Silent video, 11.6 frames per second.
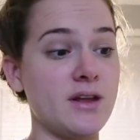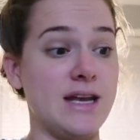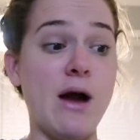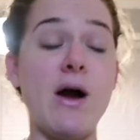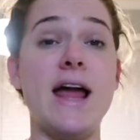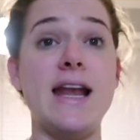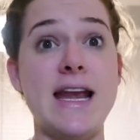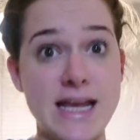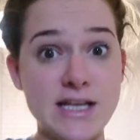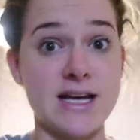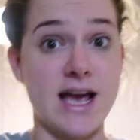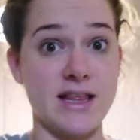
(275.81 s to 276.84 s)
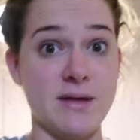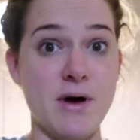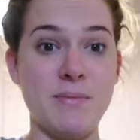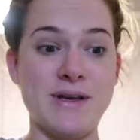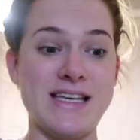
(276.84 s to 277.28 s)
Now I need to hang
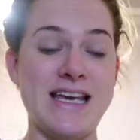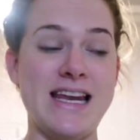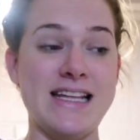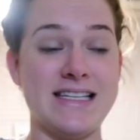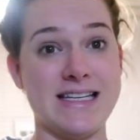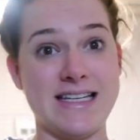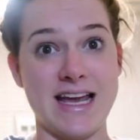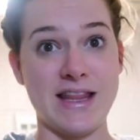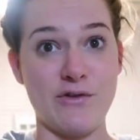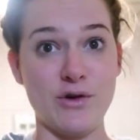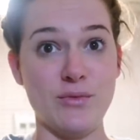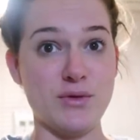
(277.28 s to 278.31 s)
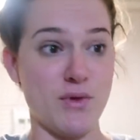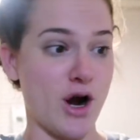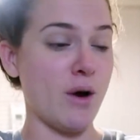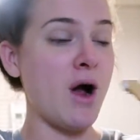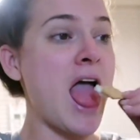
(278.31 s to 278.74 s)
them up because he needs to stay in that room
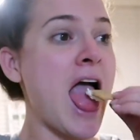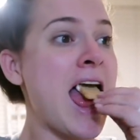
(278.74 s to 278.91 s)
tomorrow.